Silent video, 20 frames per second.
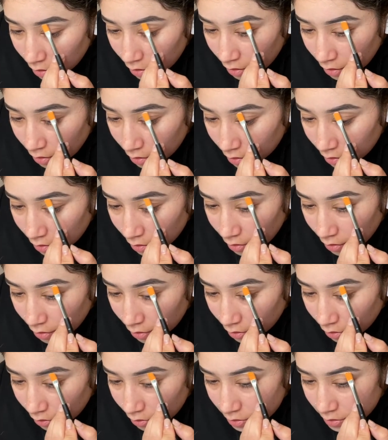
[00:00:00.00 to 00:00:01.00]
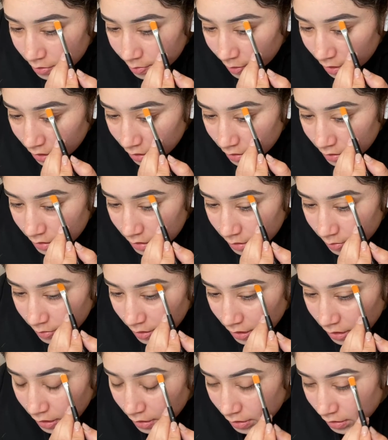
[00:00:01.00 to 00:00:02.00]
a primer for your
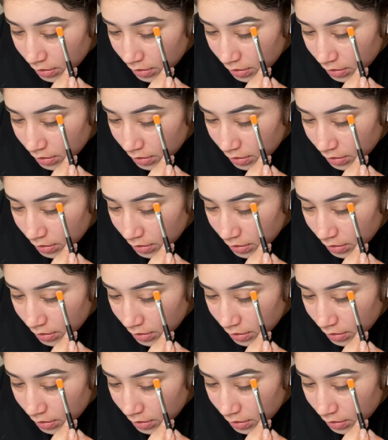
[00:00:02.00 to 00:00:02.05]
eyeshadow.